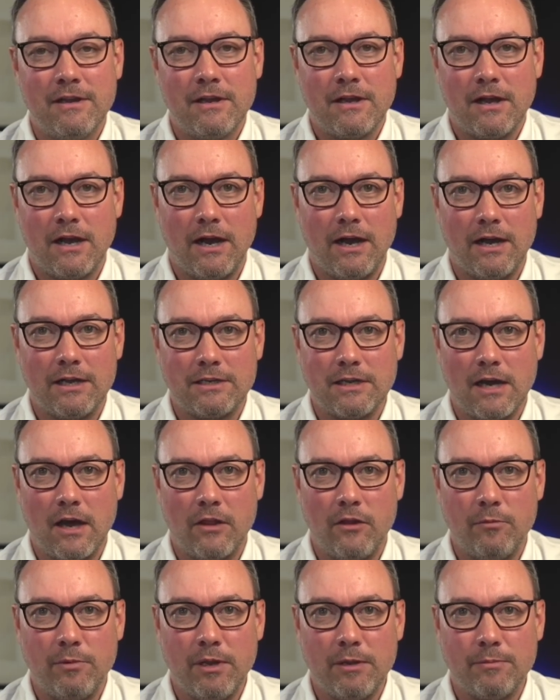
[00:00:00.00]
uh, to other
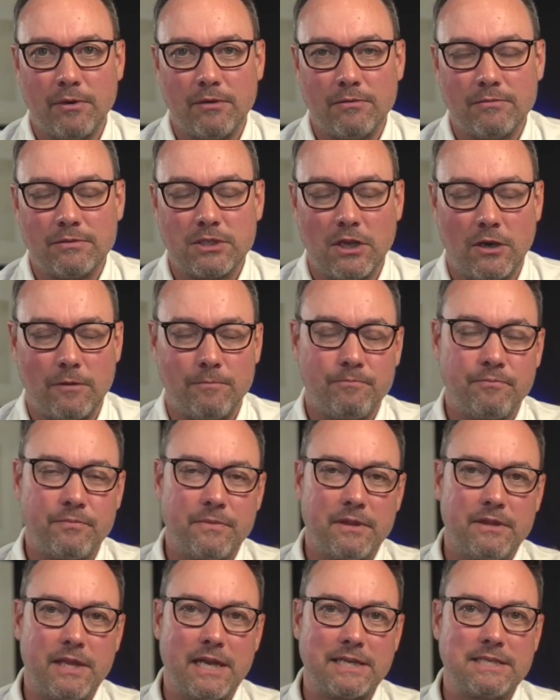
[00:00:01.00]
people. So
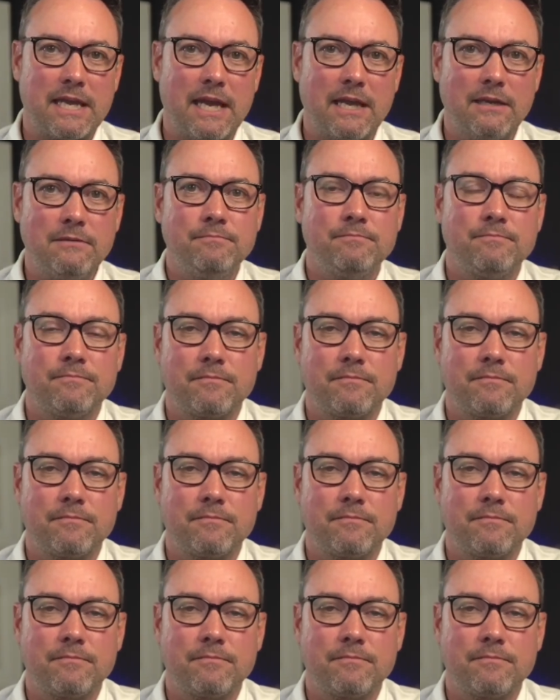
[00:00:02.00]
thanks again.